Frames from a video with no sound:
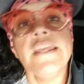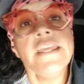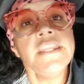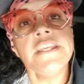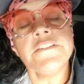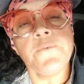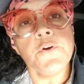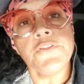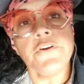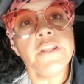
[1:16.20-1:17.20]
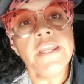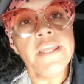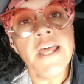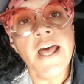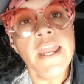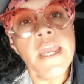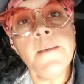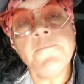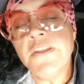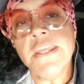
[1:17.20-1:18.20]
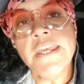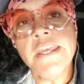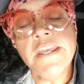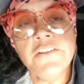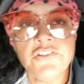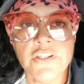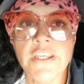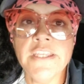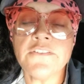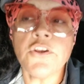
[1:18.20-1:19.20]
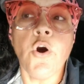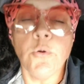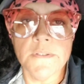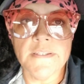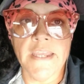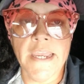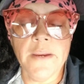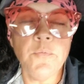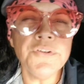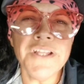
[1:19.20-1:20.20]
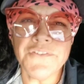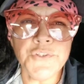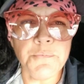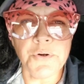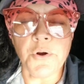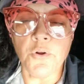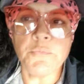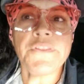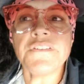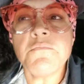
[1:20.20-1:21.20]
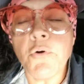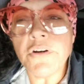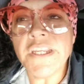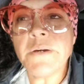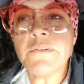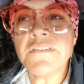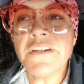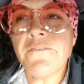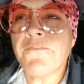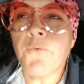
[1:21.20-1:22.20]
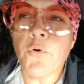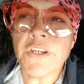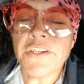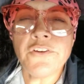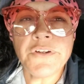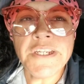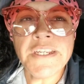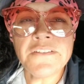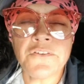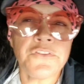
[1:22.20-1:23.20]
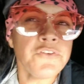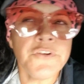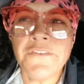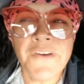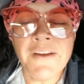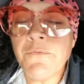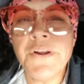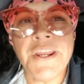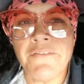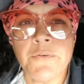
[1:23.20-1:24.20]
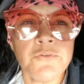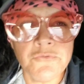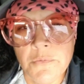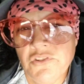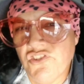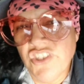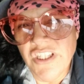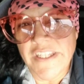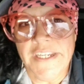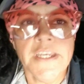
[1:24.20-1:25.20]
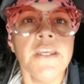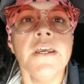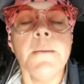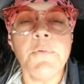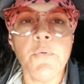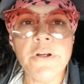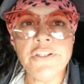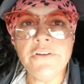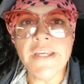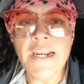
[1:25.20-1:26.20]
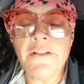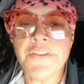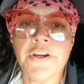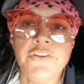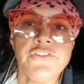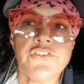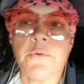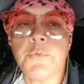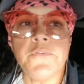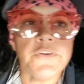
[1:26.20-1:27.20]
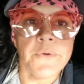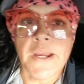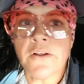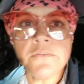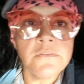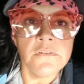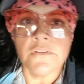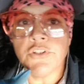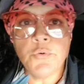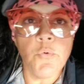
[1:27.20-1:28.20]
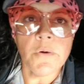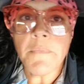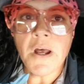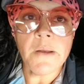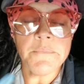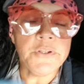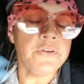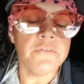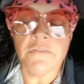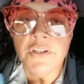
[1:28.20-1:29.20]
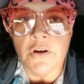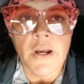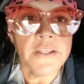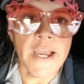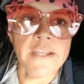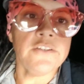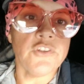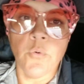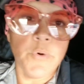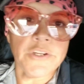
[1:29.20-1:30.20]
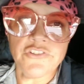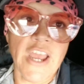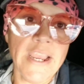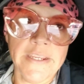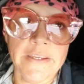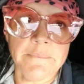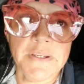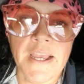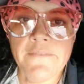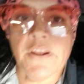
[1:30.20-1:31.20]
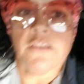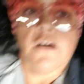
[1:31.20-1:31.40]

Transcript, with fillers: It is 4.30 and I am finished. It's cold today. Well, not super cold, but this morning it was like 40 degrees or 35, whatever. It was, it was chilly. But when you get out there and you start moving around, you warm up. You're, you know, I, I don't wear a jacket. I've got a